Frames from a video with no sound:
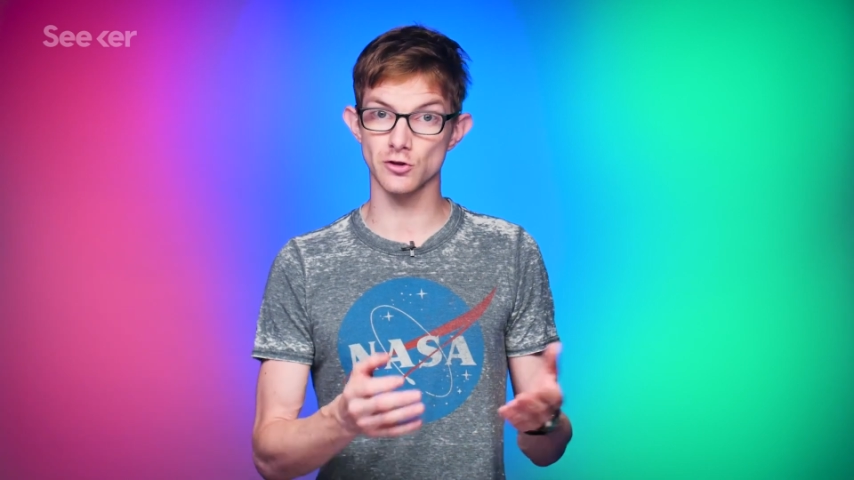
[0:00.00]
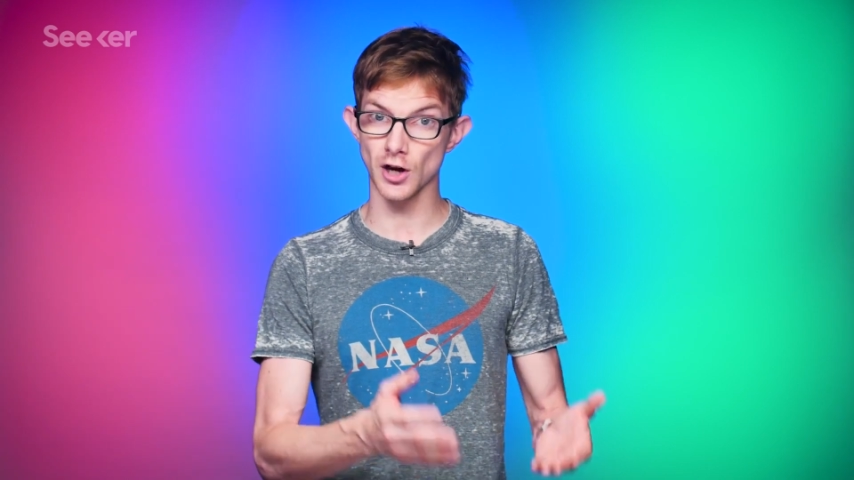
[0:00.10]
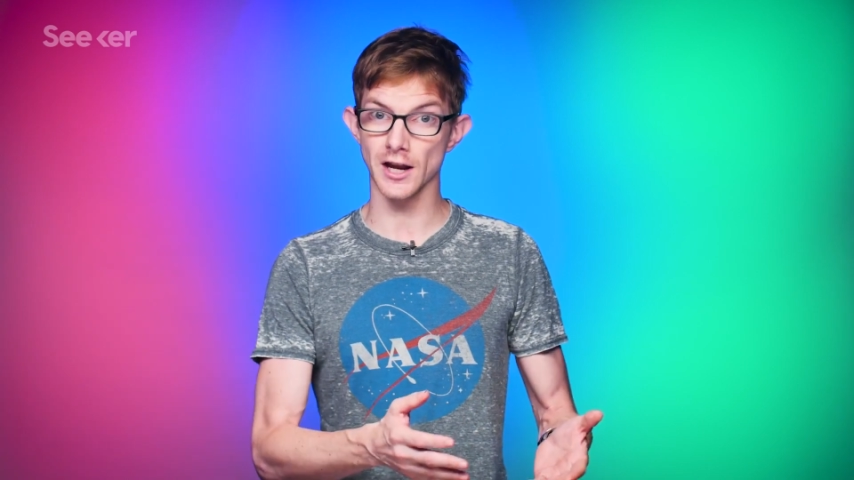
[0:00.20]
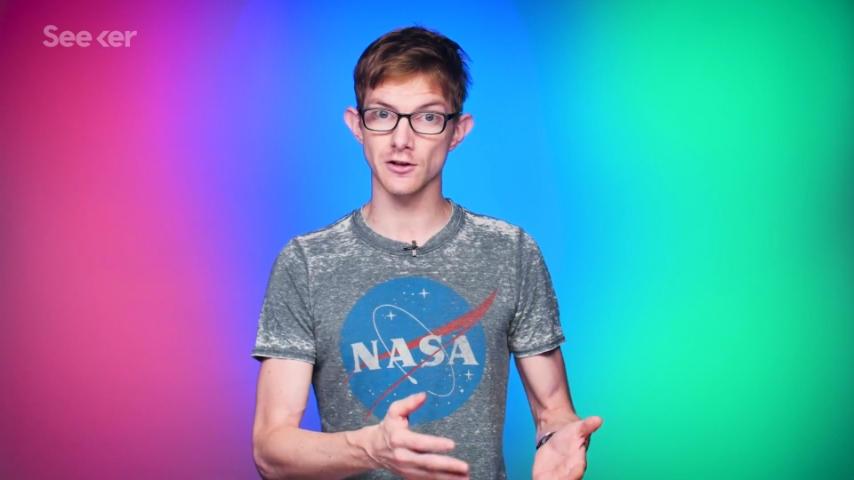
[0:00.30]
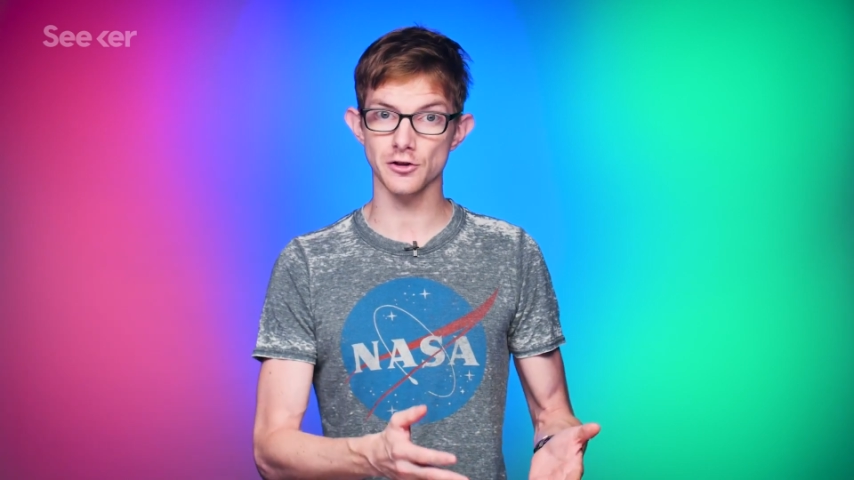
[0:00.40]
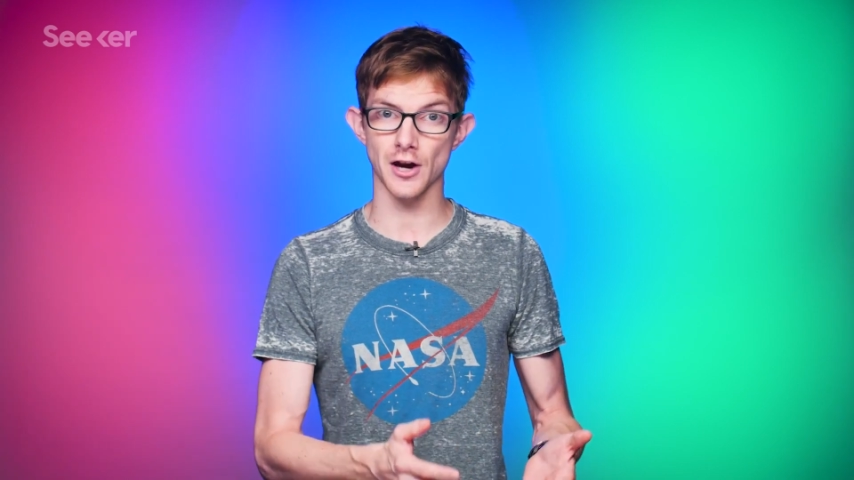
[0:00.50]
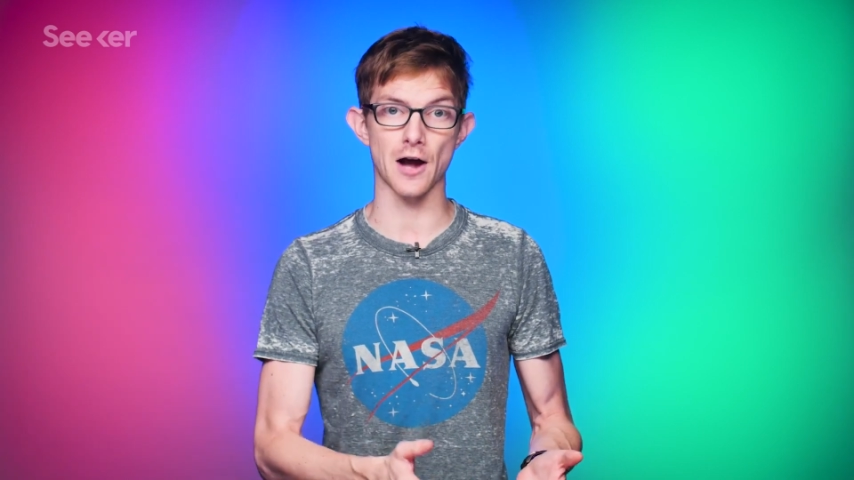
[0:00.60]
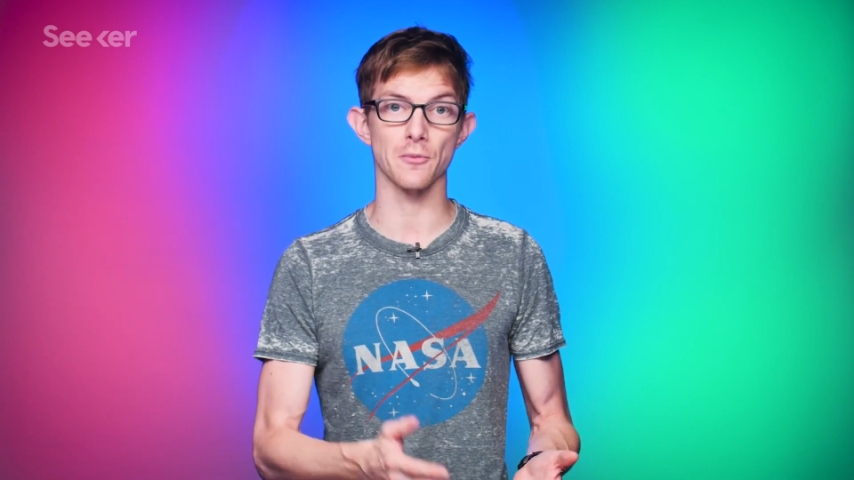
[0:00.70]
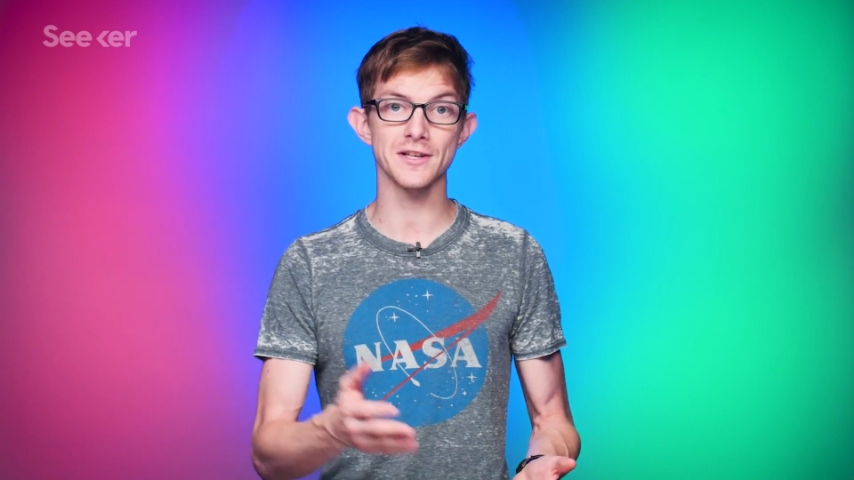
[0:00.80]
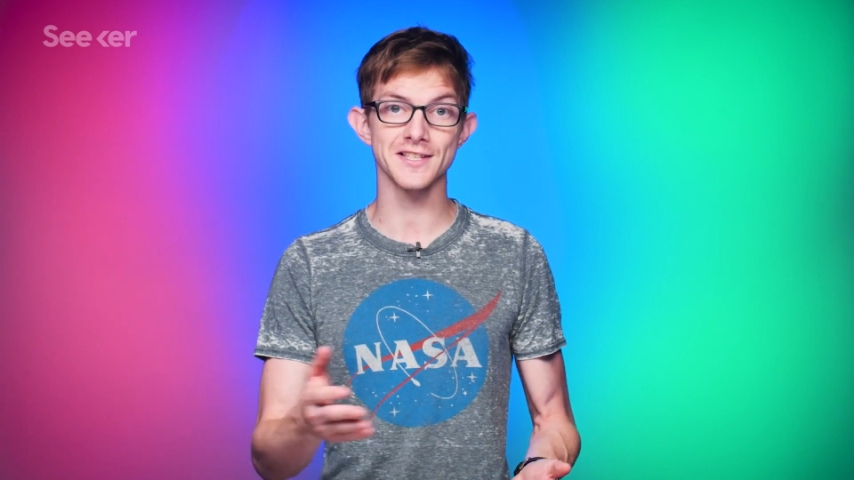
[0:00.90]
change
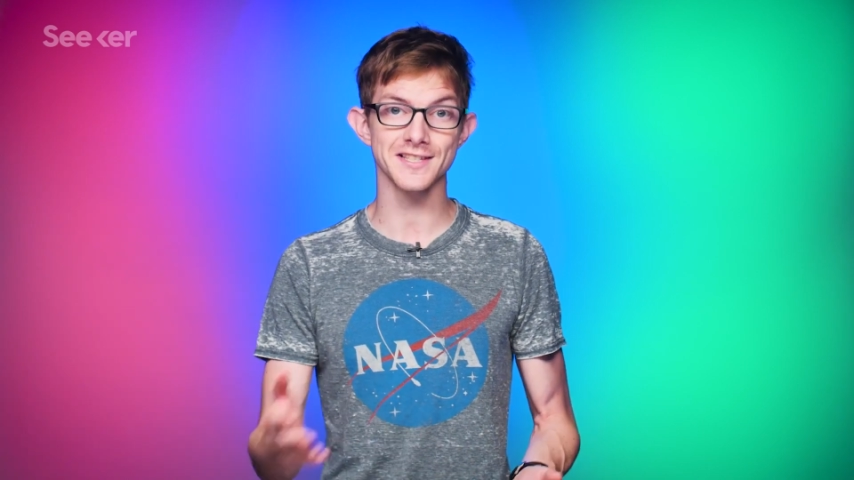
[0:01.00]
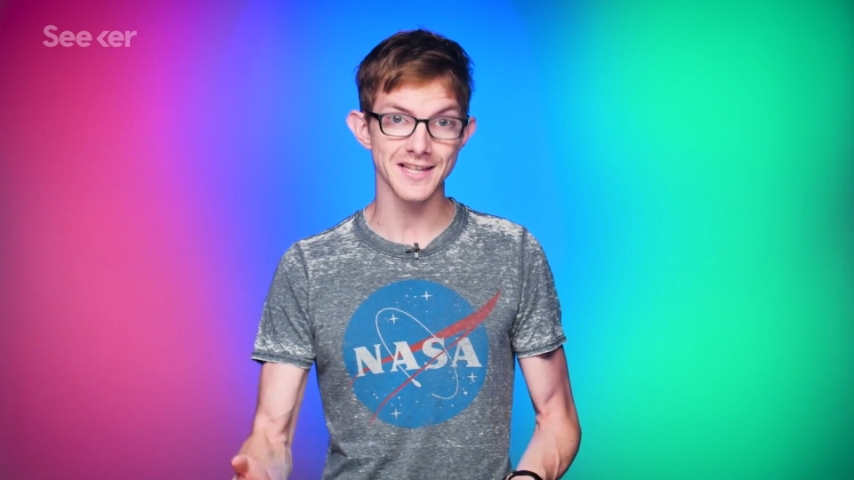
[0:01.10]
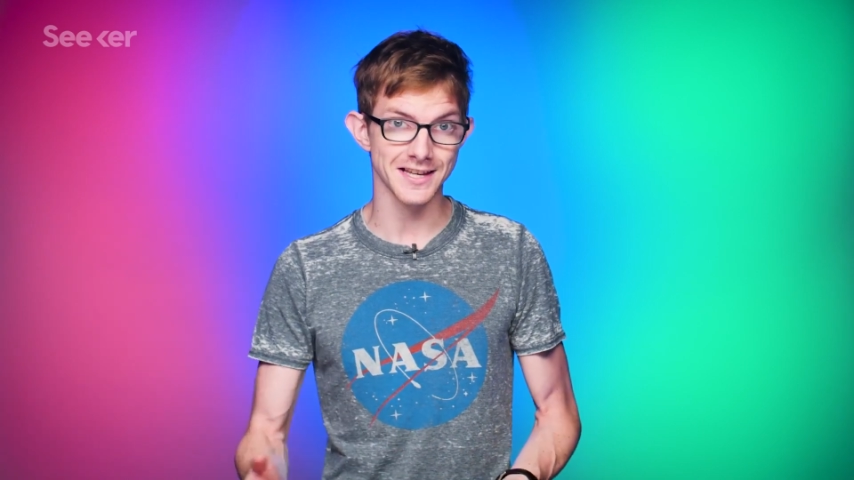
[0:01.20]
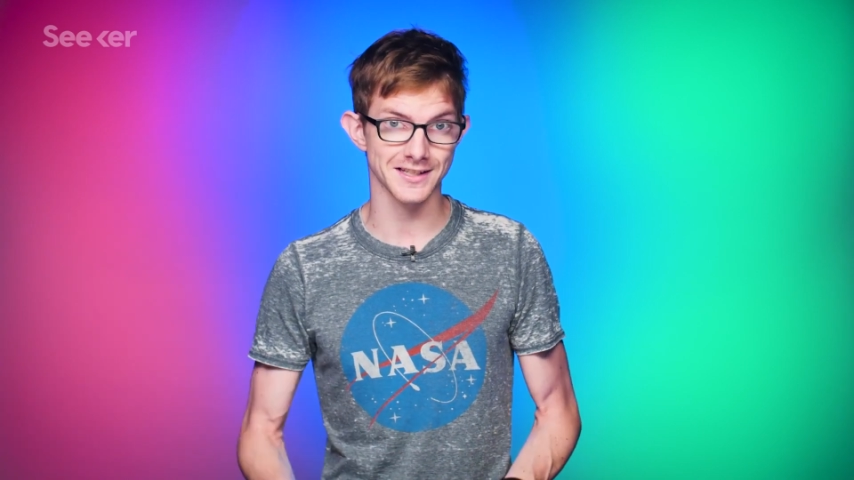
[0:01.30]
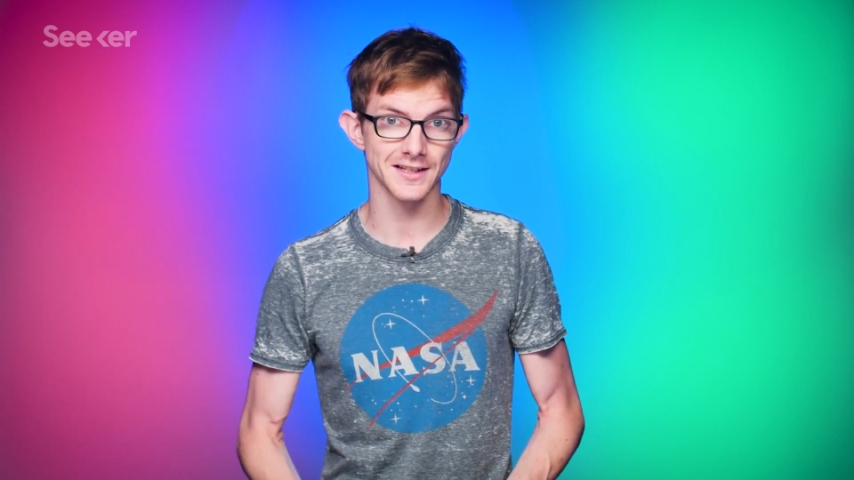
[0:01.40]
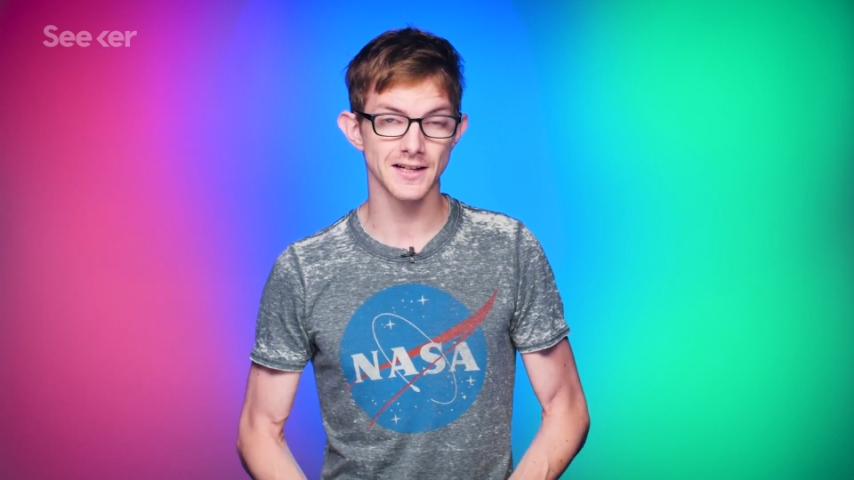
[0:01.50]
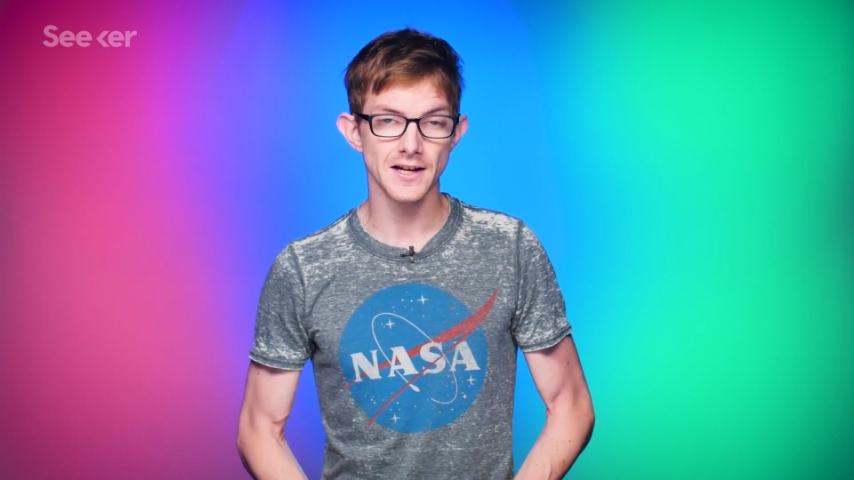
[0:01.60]
how we see it.